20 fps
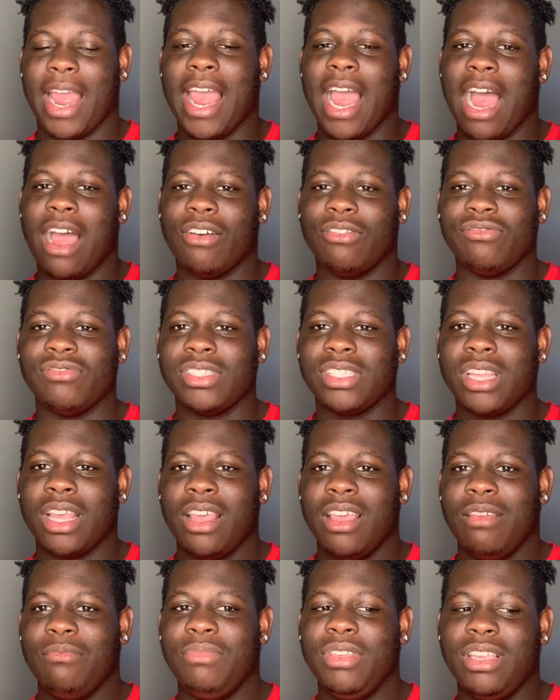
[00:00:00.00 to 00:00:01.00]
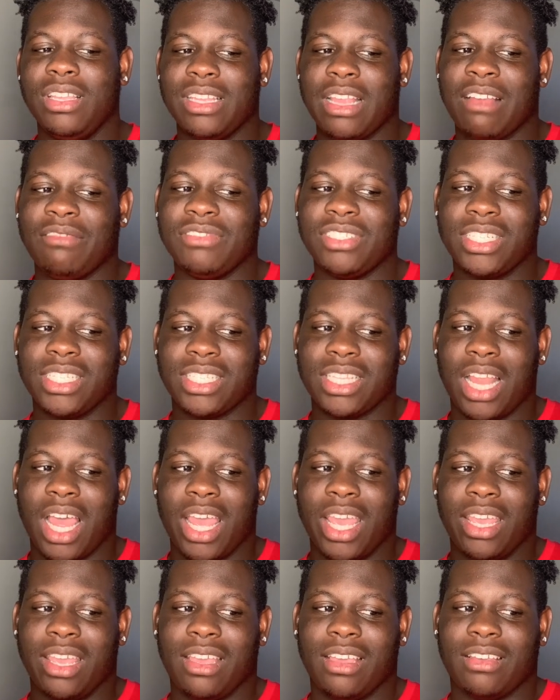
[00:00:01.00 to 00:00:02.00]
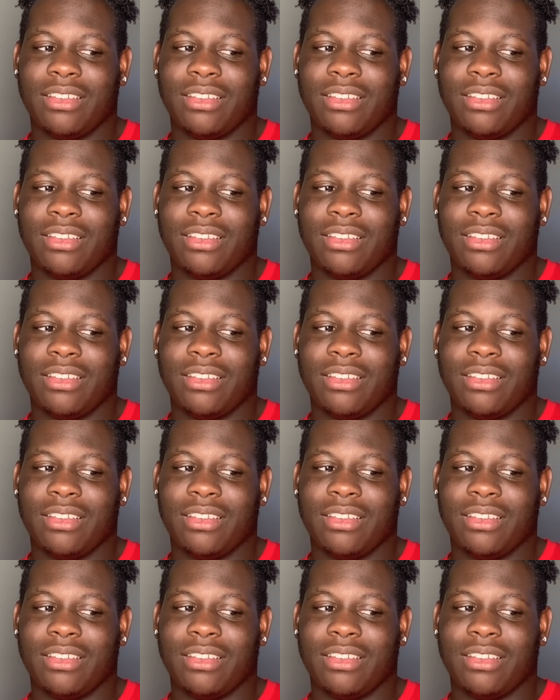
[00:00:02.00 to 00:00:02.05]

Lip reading: house, because I was just like,